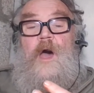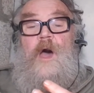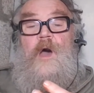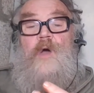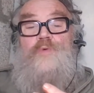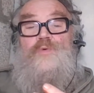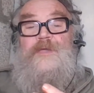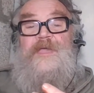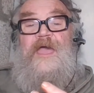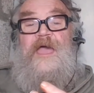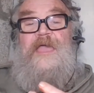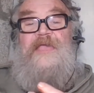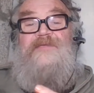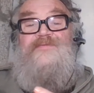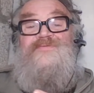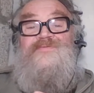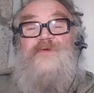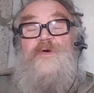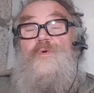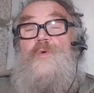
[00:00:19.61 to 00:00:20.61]
Okay,
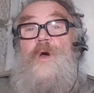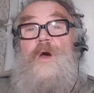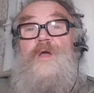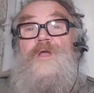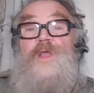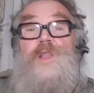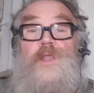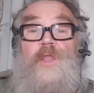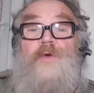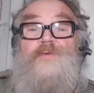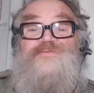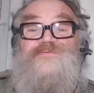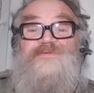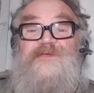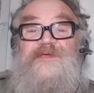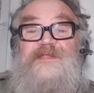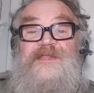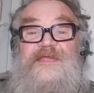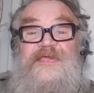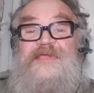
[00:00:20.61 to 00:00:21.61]
so a
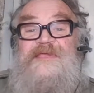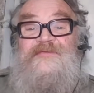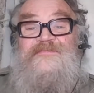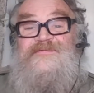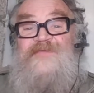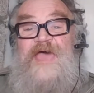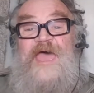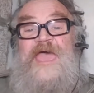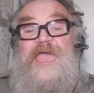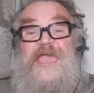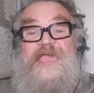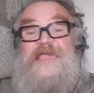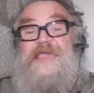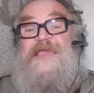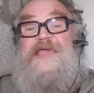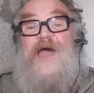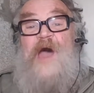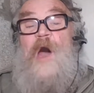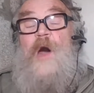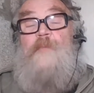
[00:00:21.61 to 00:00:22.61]
closet is a
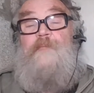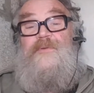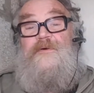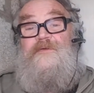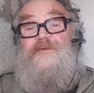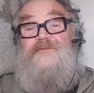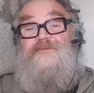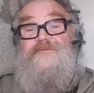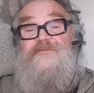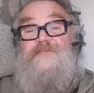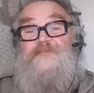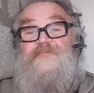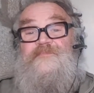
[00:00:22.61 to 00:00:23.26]
cupboard.